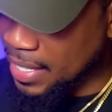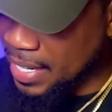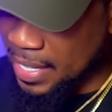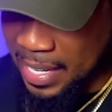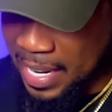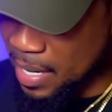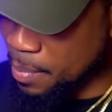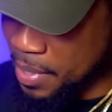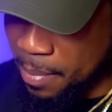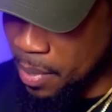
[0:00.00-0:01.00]
line gotta
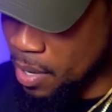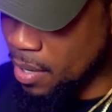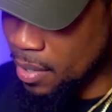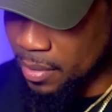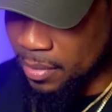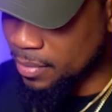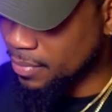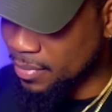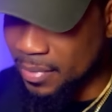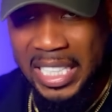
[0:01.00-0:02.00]
be a bar.
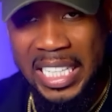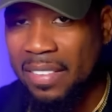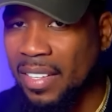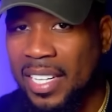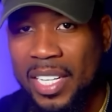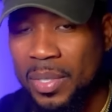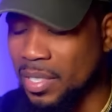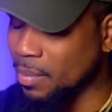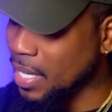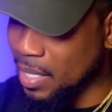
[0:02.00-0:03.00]
Every last one
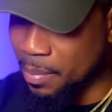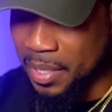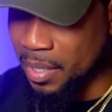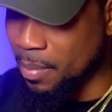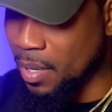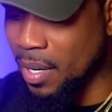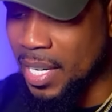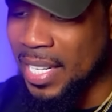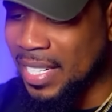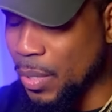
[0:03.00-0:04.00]
of them gotta be a bar.
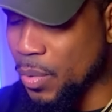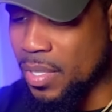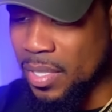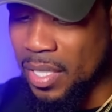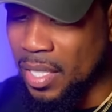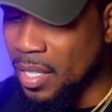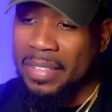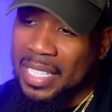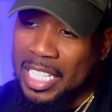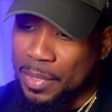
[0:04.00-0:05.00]
That was,
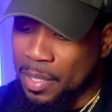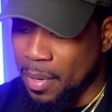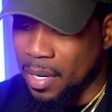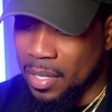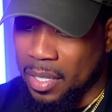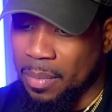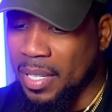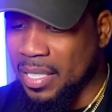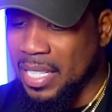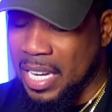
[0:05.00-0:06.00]
everything's been a bar, dog,
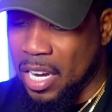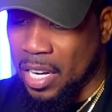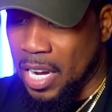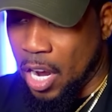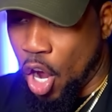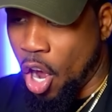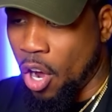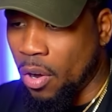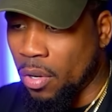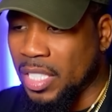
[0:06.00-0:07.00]
but...
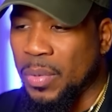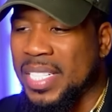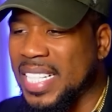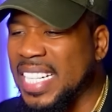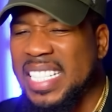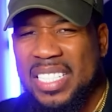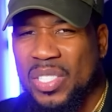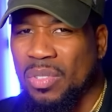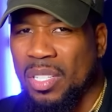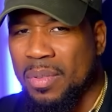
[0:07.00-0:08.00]
that was easy
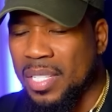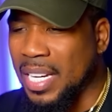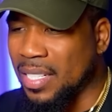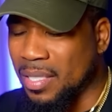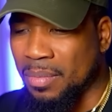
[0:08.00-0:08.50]
too. There was like